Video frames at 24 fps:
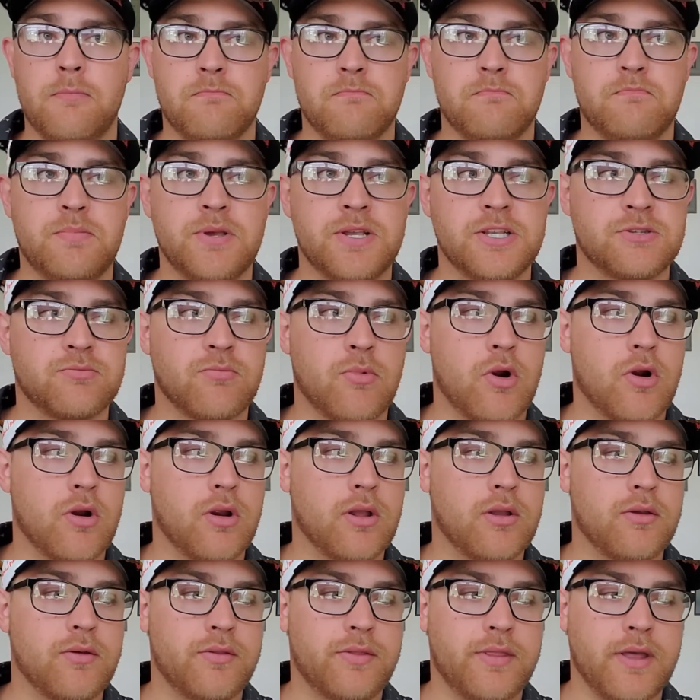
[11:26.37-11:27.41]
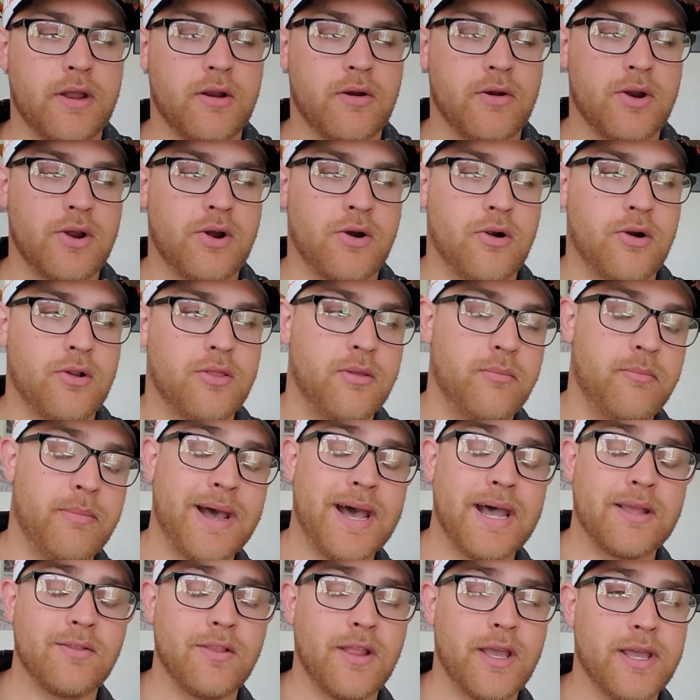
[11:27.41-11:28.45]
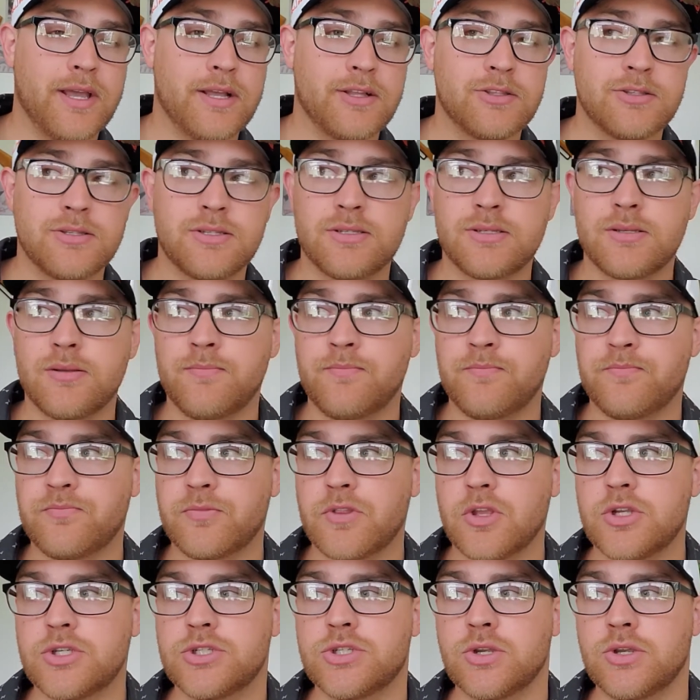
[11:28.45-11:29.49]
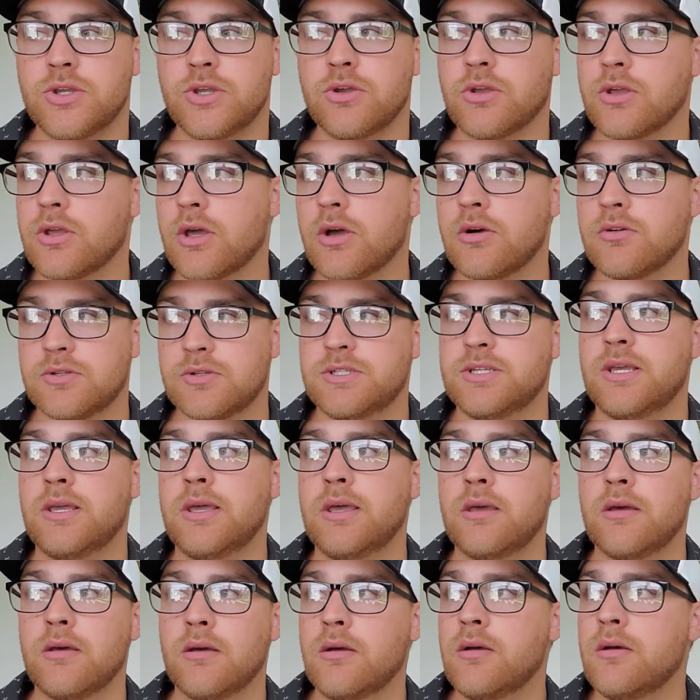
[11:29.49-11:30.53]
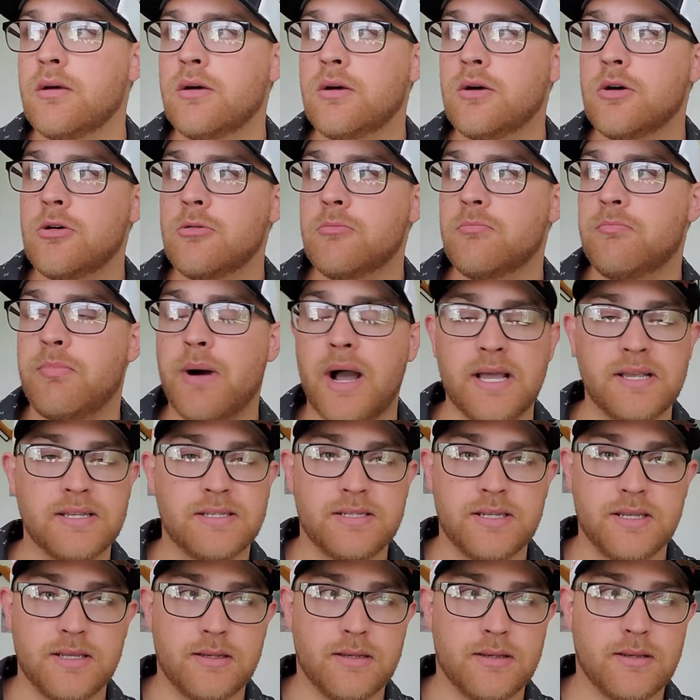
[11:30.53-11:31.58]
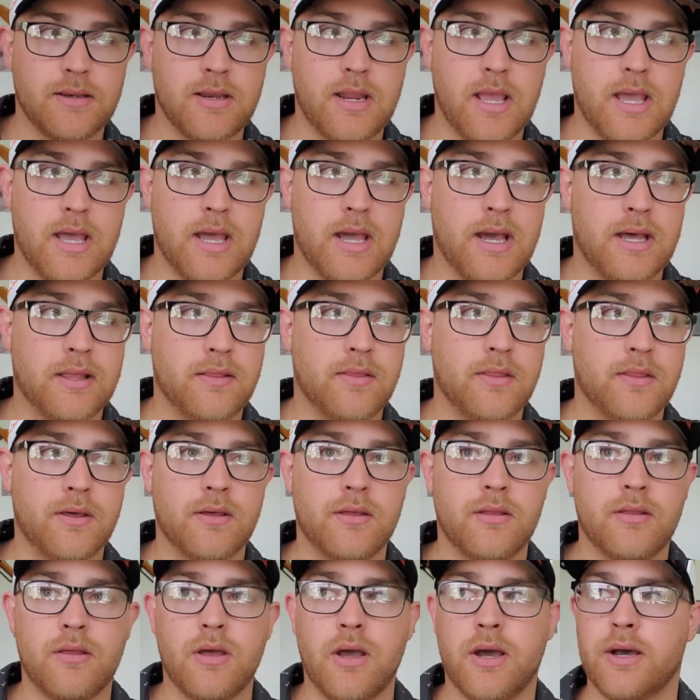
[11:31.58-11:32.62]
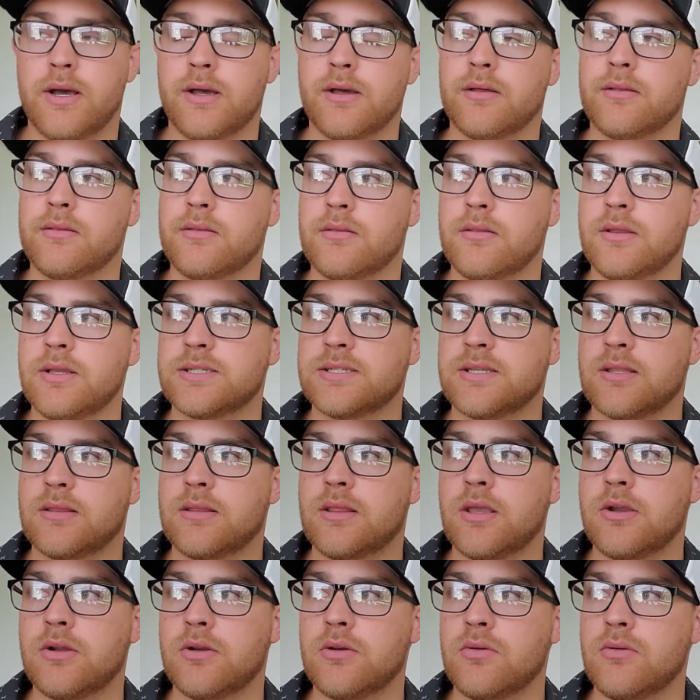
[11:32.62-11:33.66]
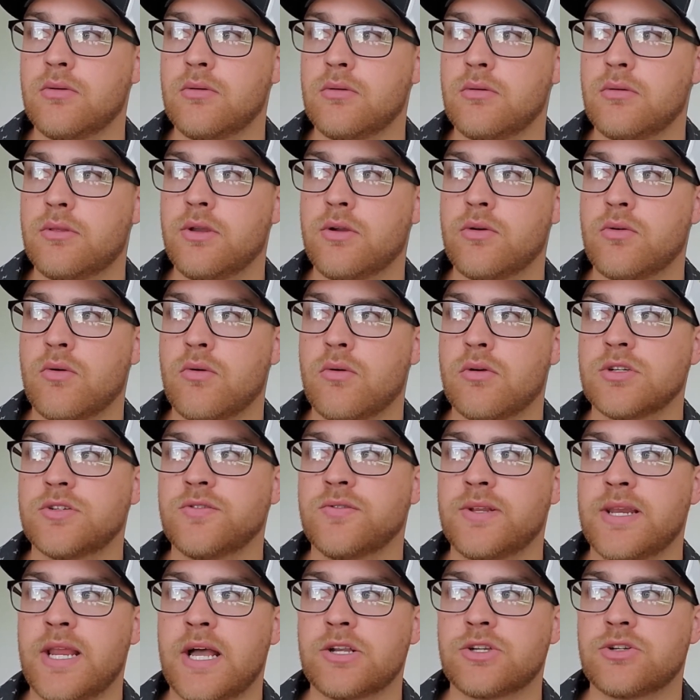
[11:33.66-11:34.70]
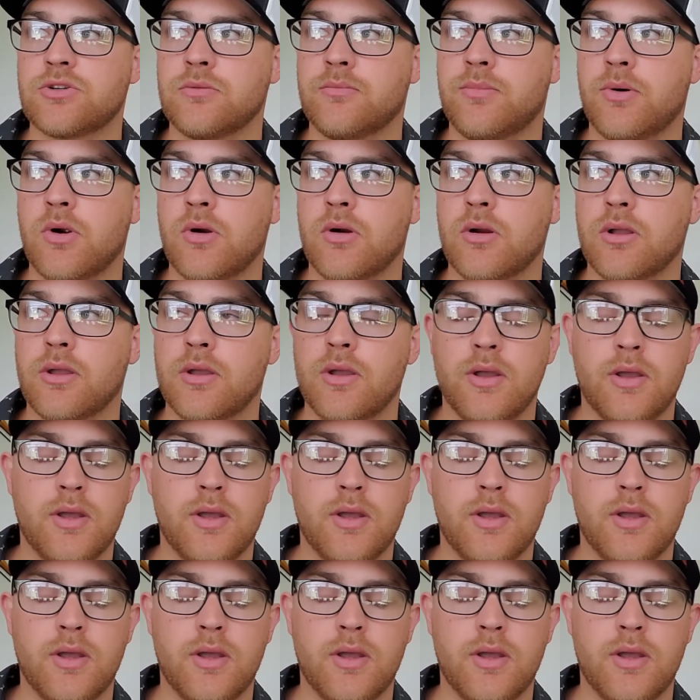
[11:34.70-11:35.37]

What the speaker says: Bismarck, there are the Badlands, so you can go see bison at the I think it's the Theodore Roosevelt National Park,